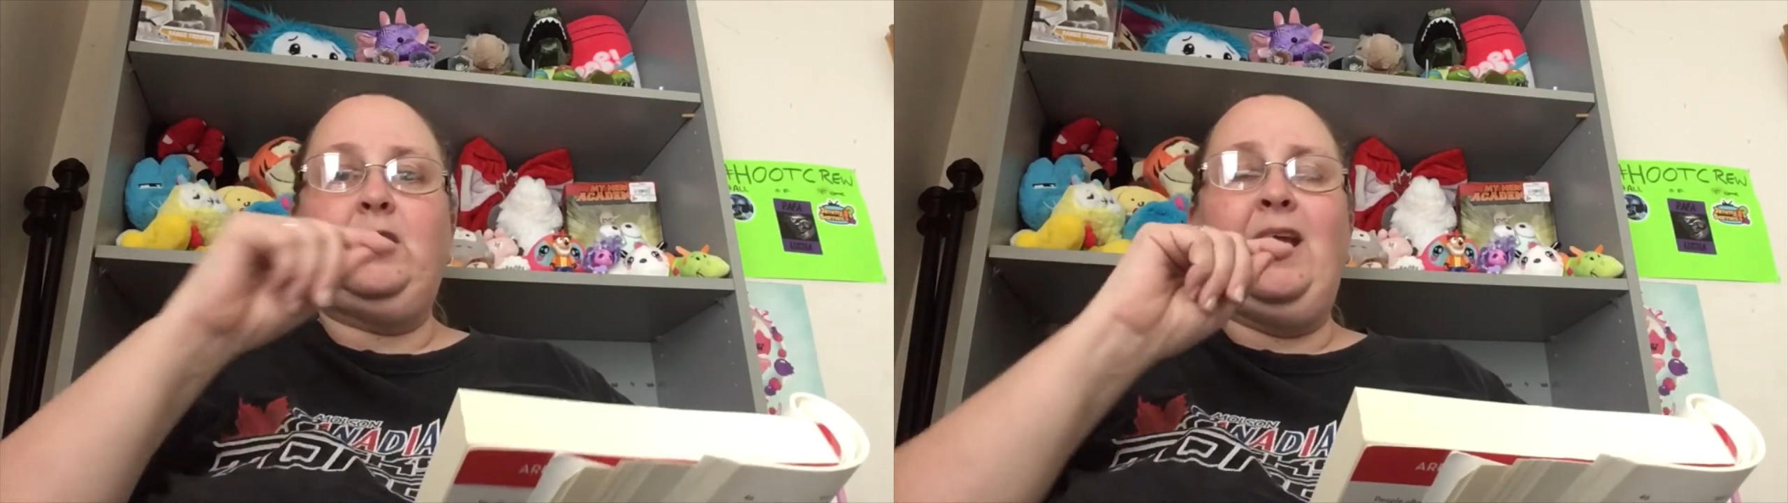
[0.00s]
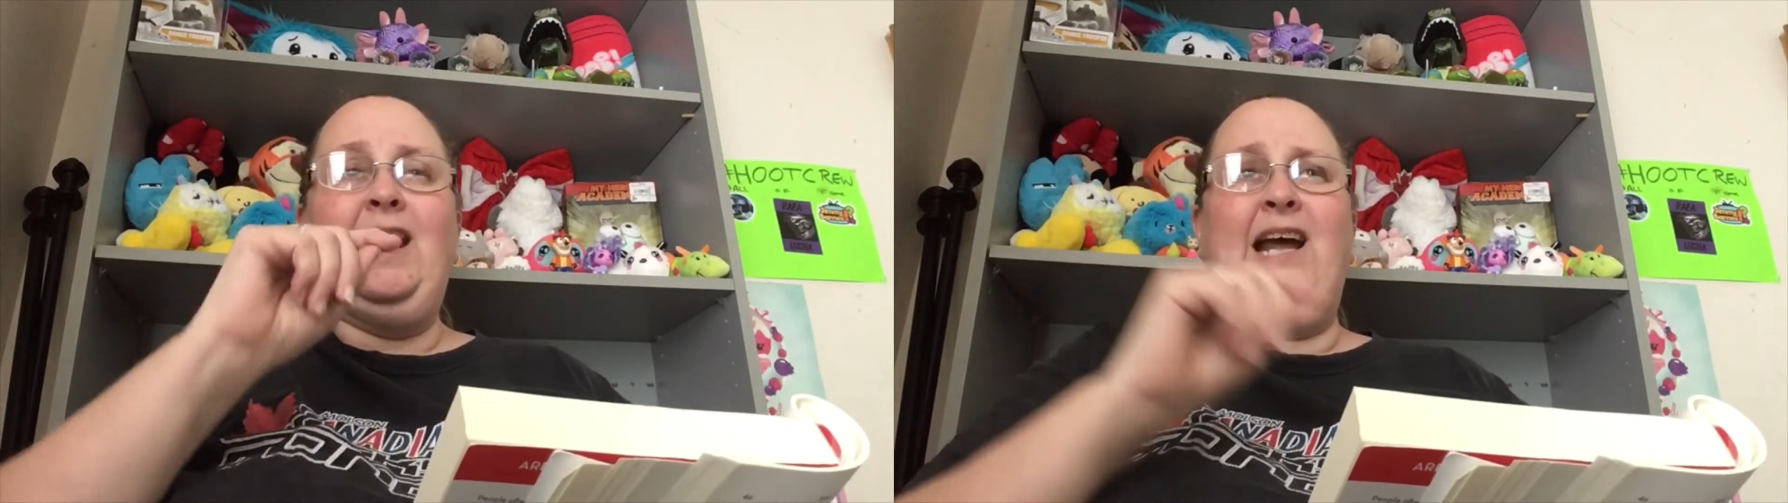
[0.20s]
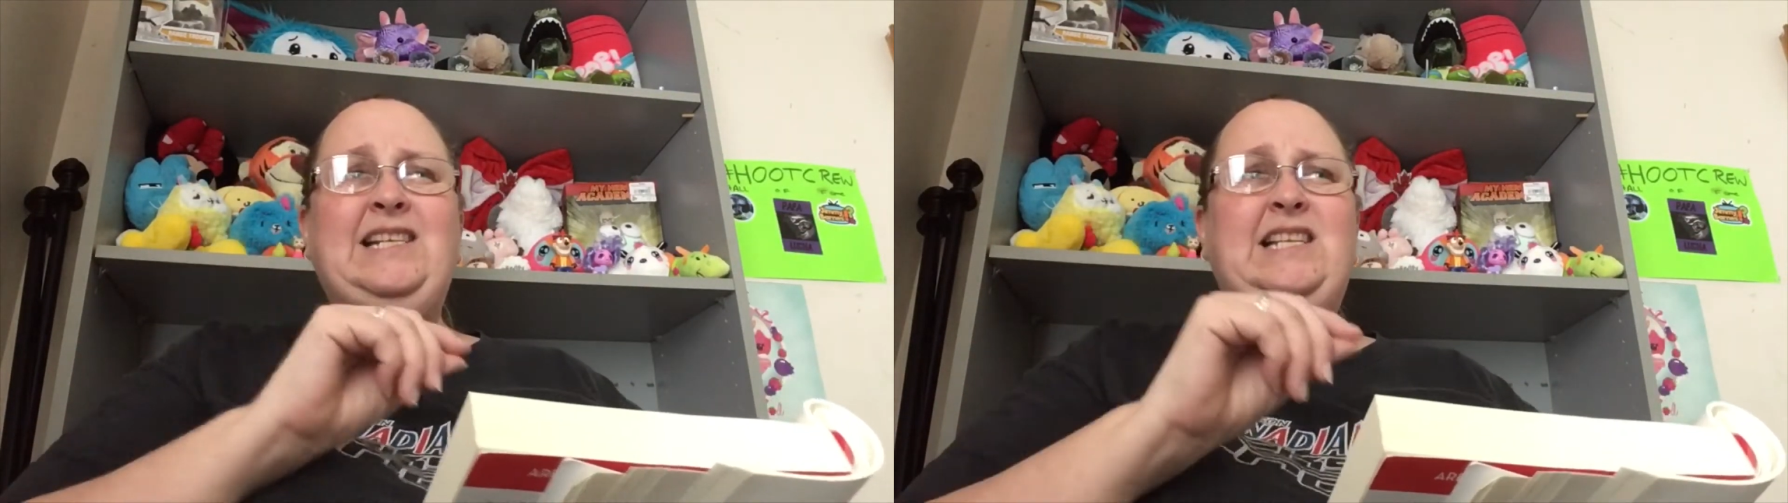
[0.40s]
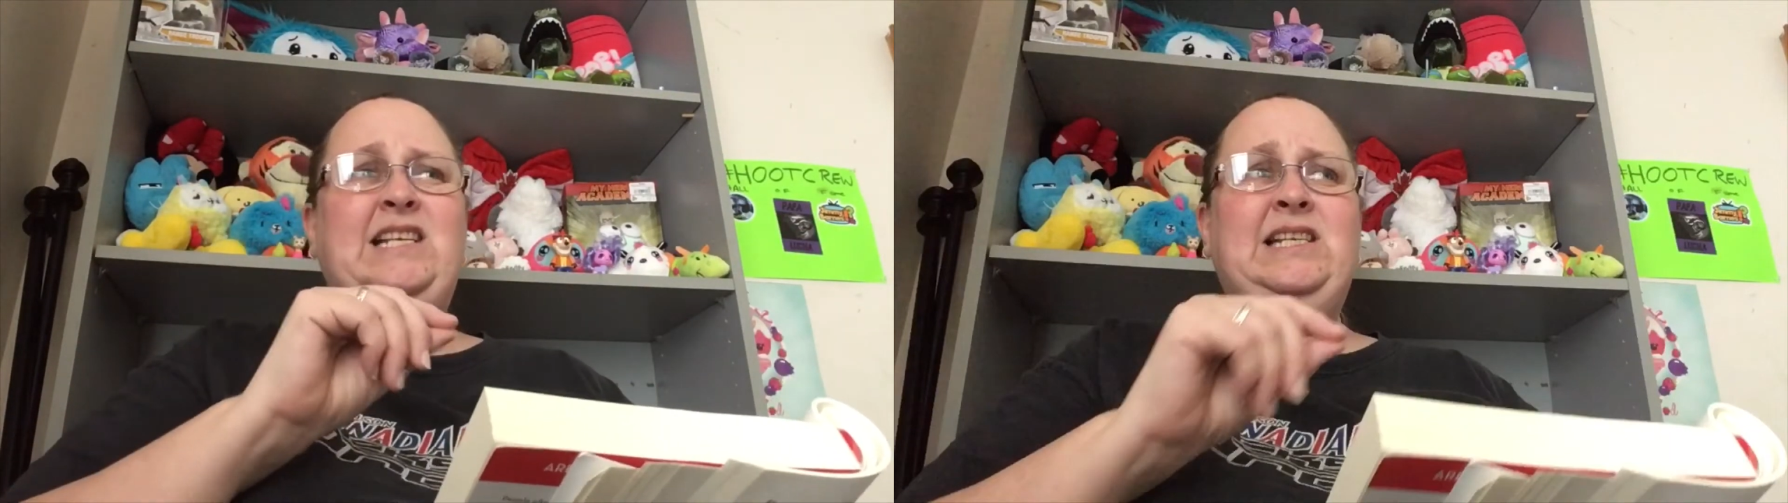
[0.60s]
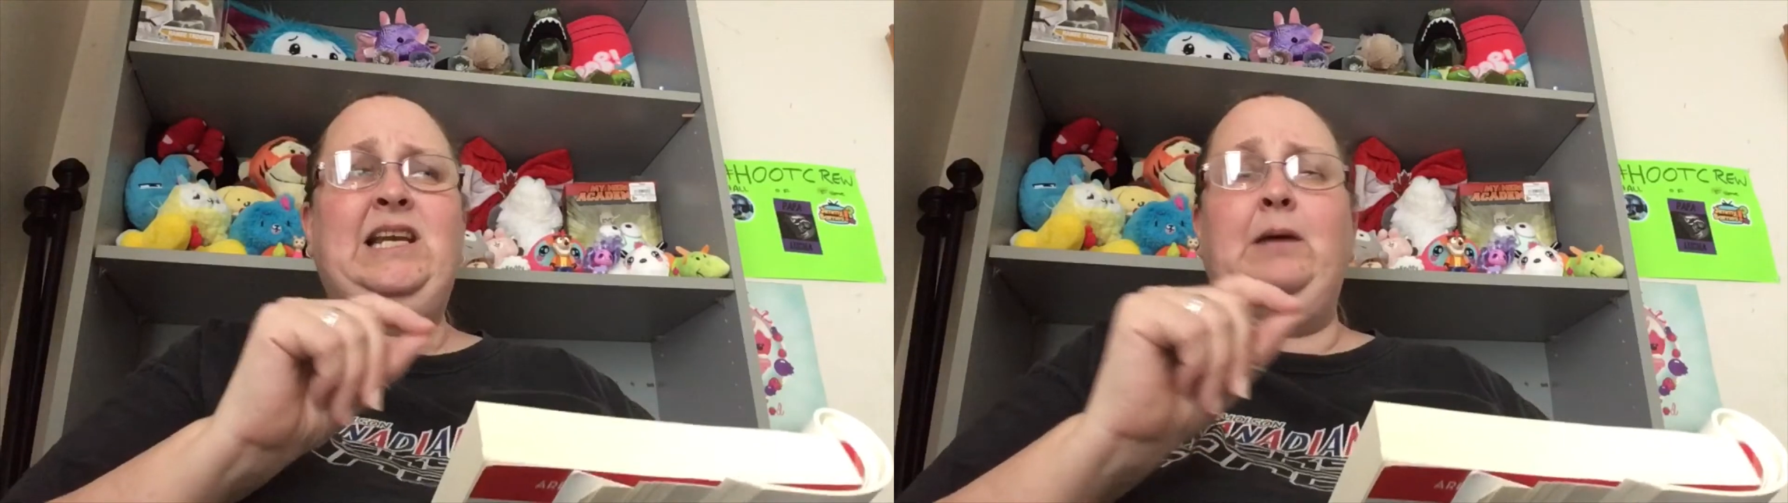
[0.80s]
And I
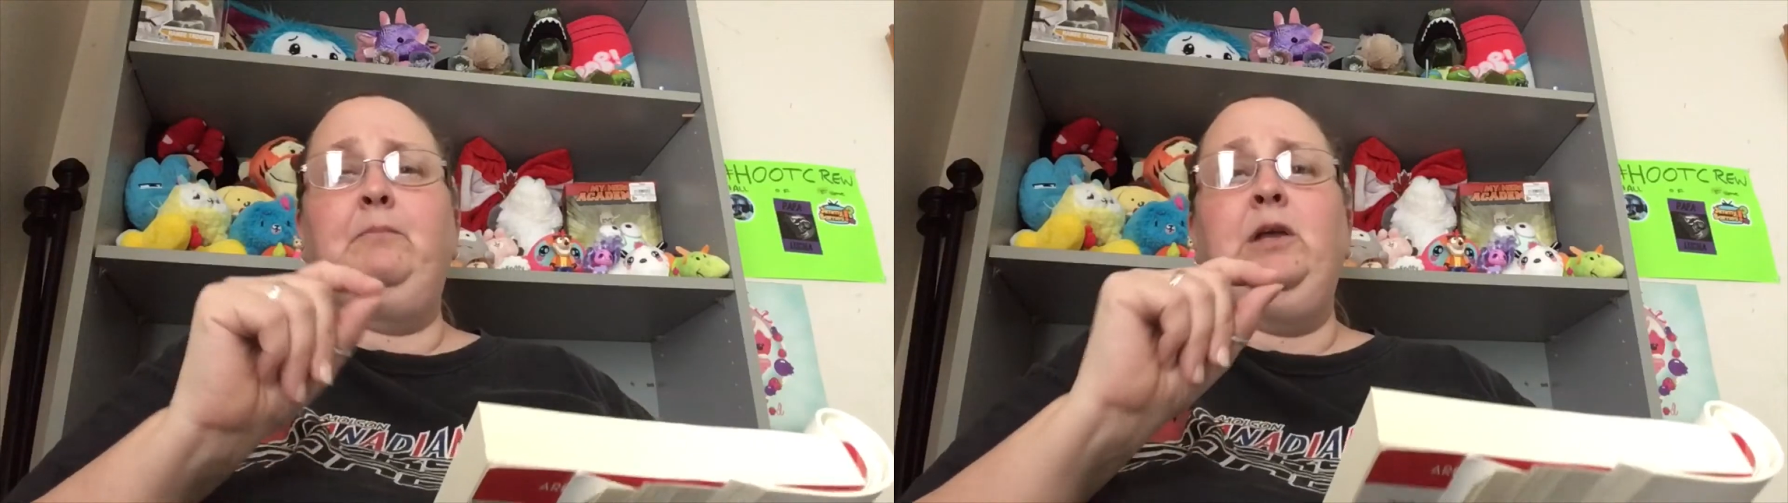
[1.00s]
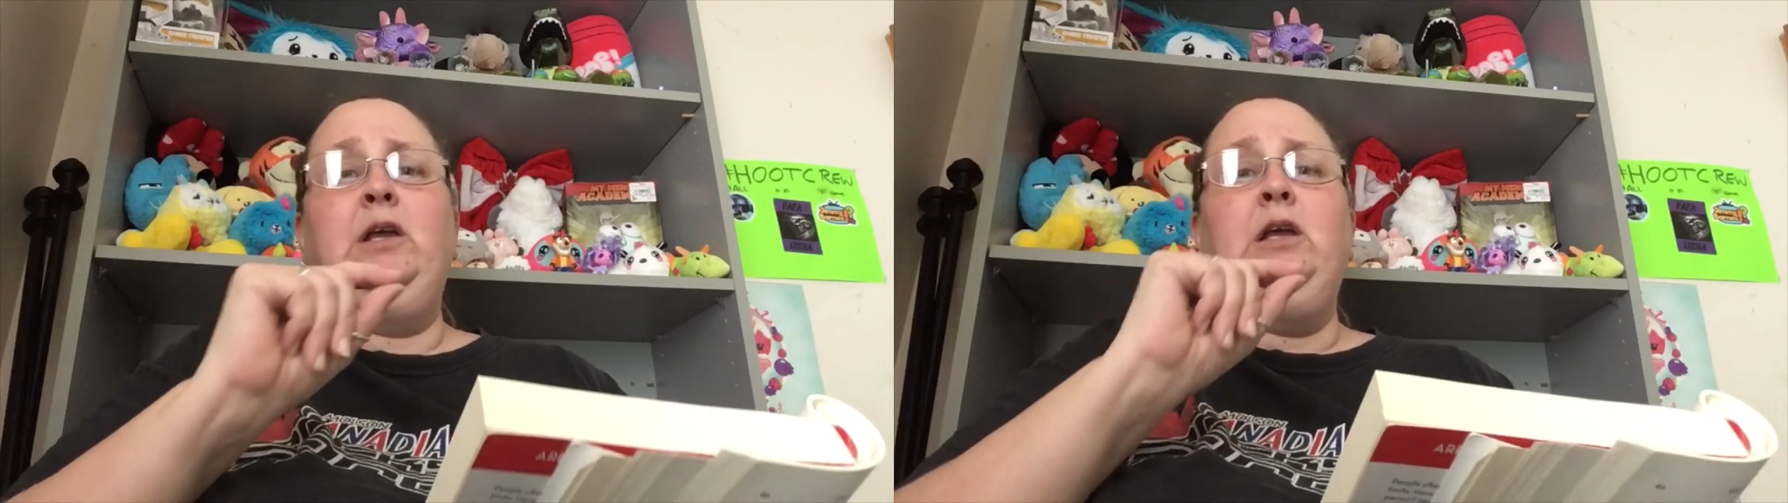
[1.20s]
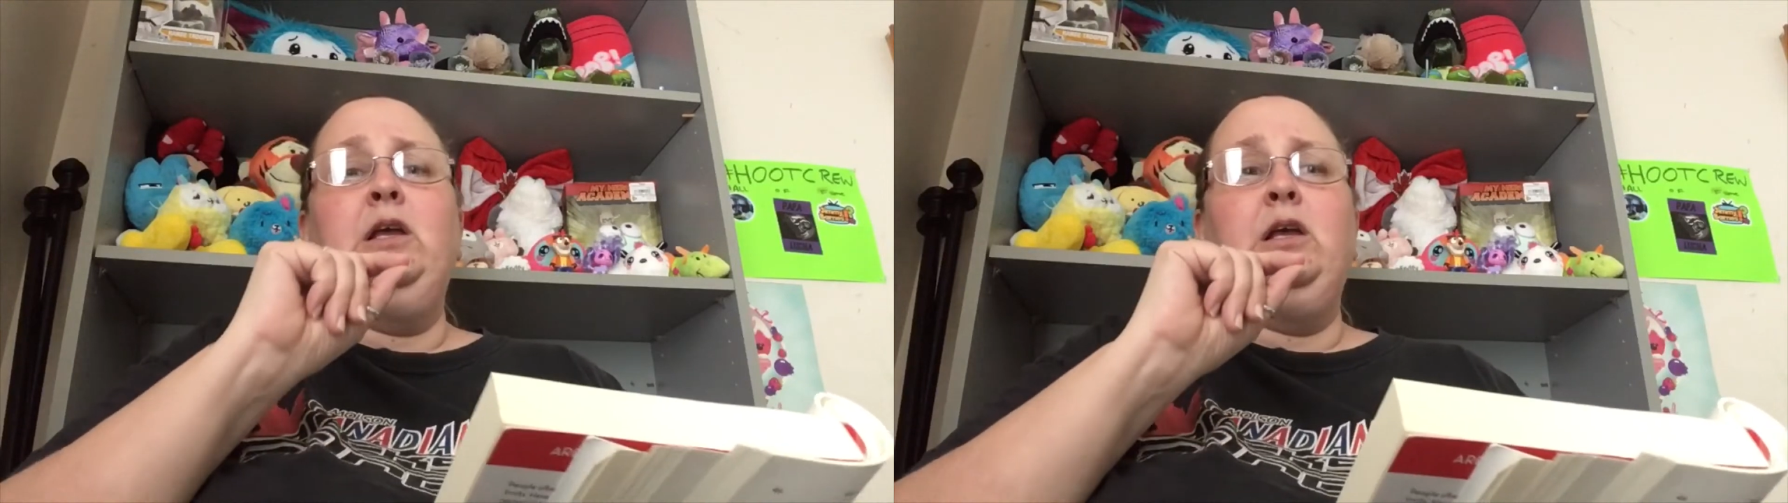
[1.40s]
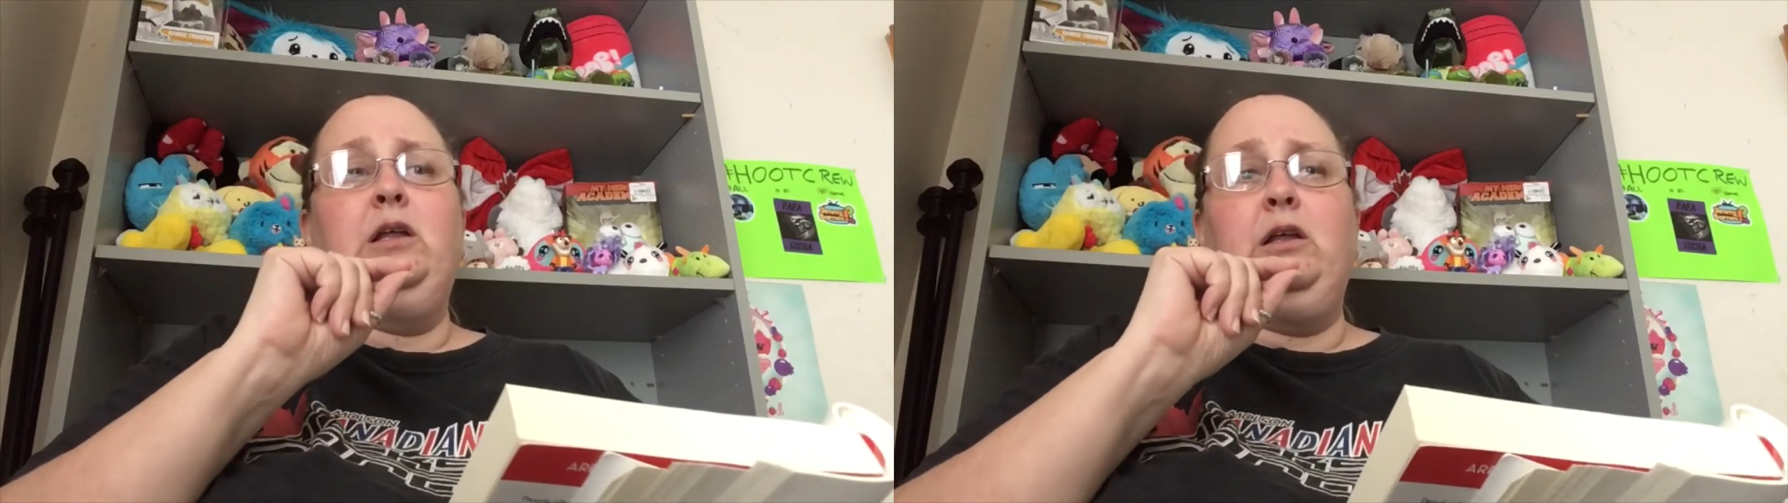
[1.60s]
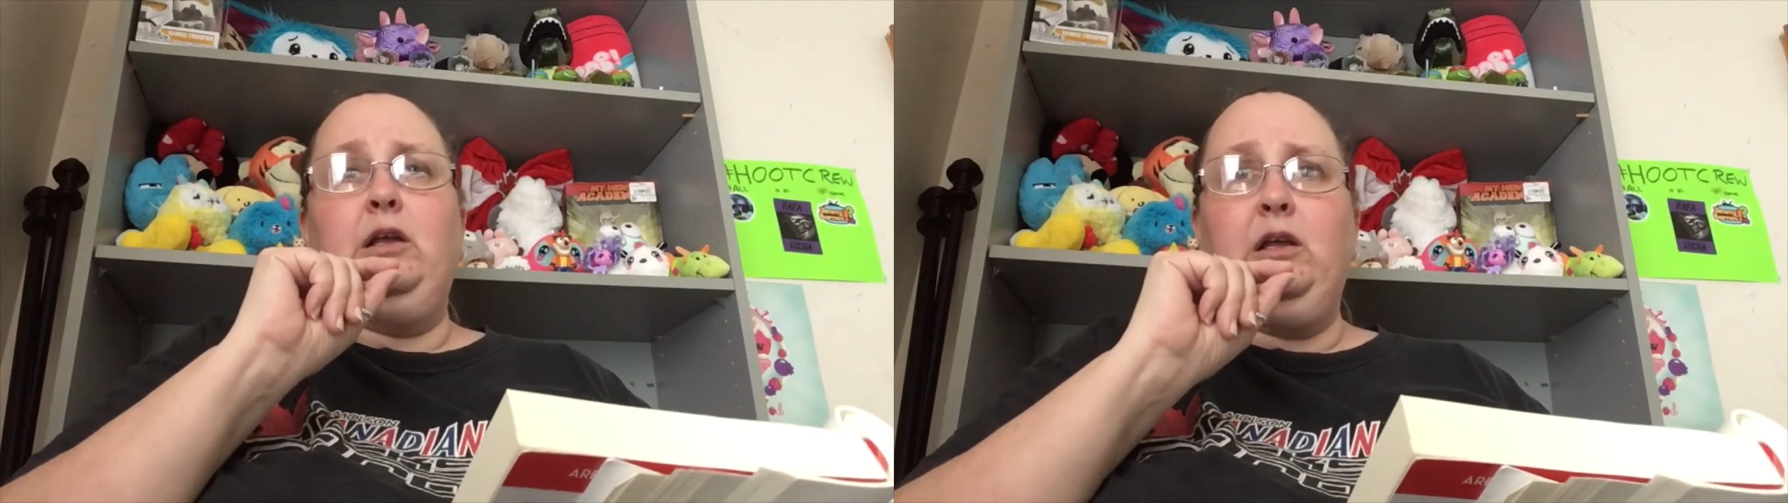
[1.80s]
said to him,
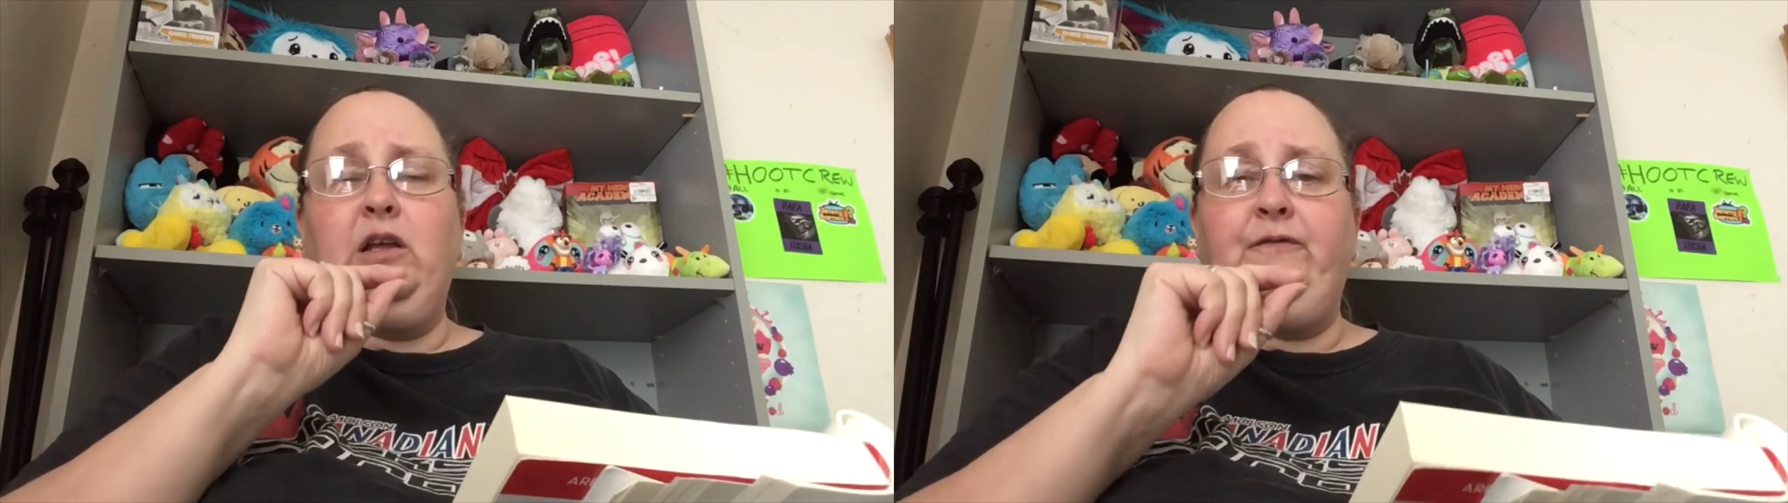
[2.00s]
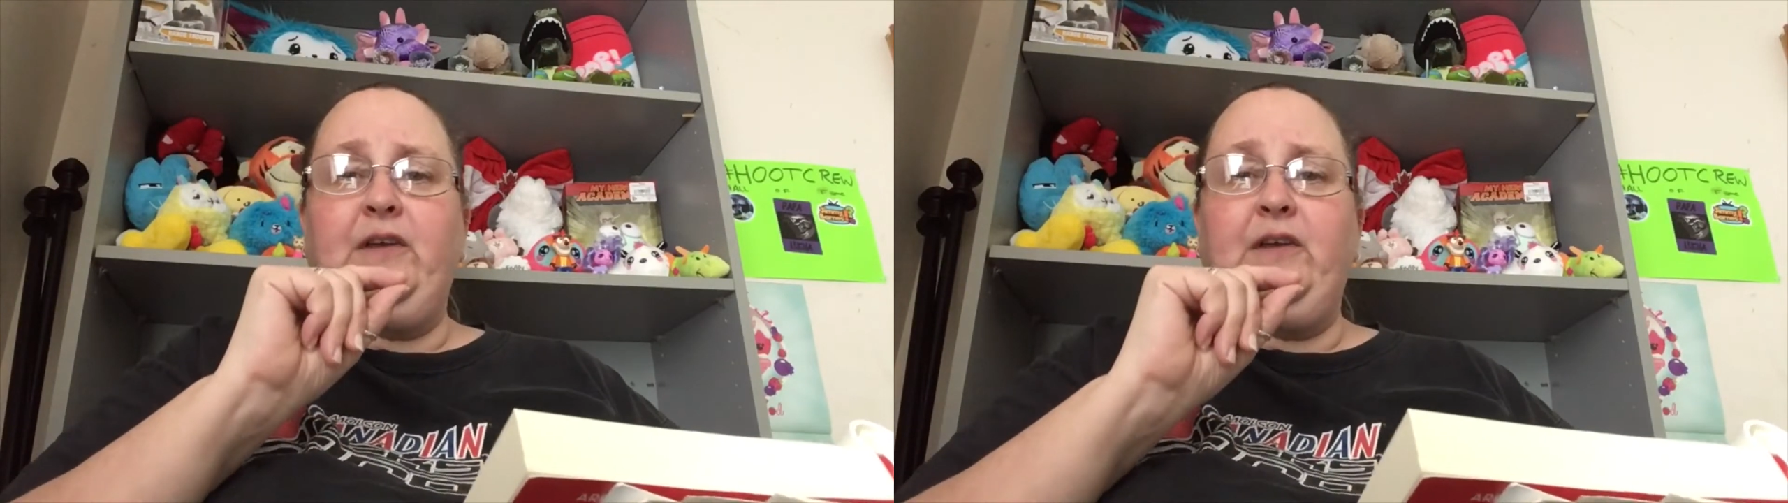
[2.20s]
if